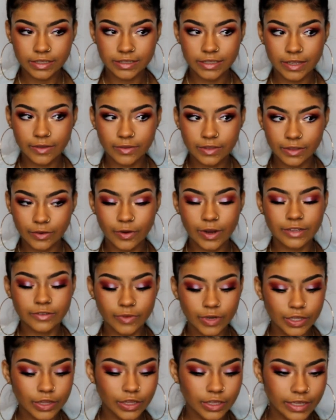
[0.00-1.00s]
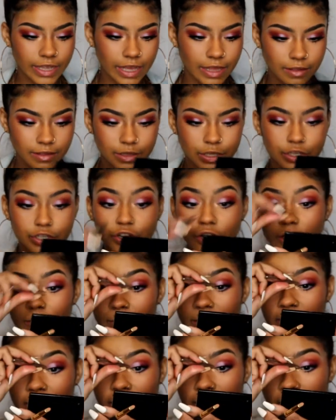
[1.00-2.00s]
the correct word? Yes,
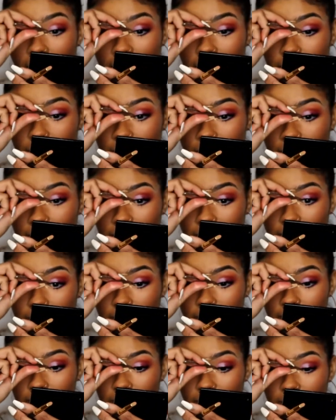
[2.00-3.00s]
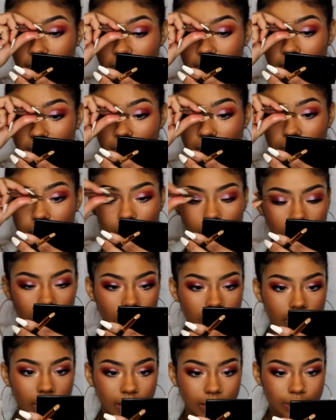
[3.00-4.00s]
determining factor. It's another
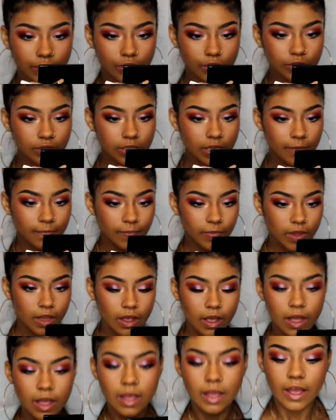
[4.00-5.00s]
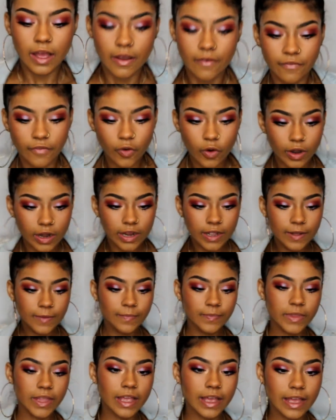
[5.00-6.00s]
word I like to use for
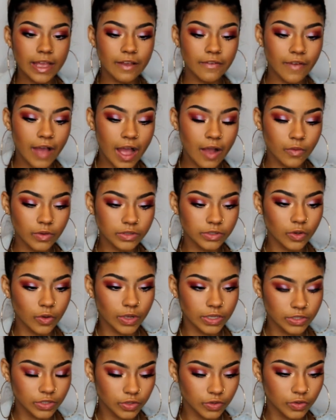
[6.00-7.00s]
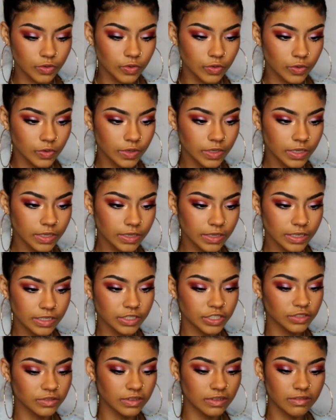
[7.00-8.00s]
if I was going to
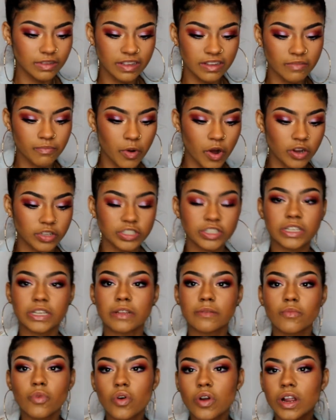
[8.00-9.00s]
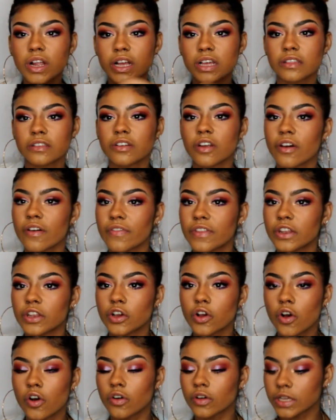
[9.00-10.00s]
purchase anymore because you know I have the
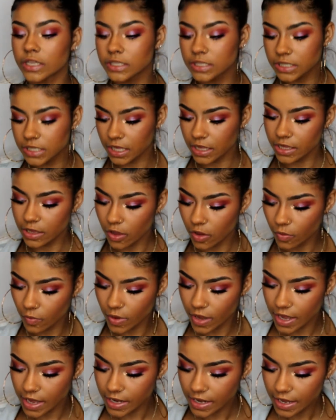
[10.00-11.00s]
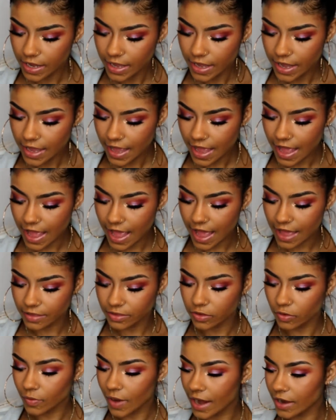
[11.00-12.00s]
Nicole Concilio one,
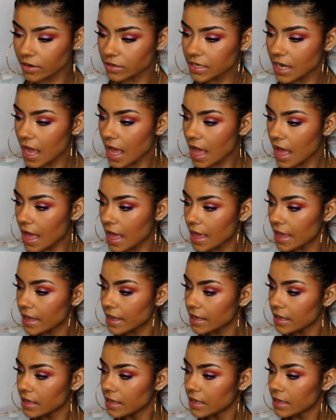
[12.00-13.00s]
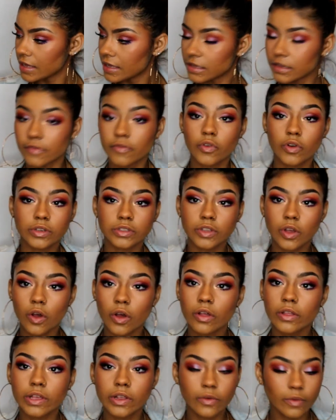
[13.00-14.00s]
have the Ride or Die, of course the
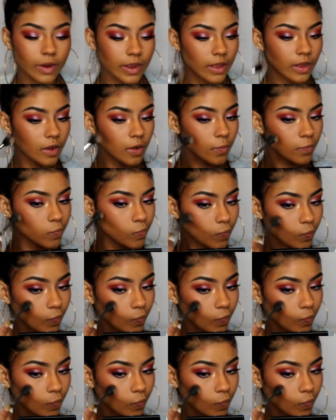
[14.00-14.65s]
Holy Grail.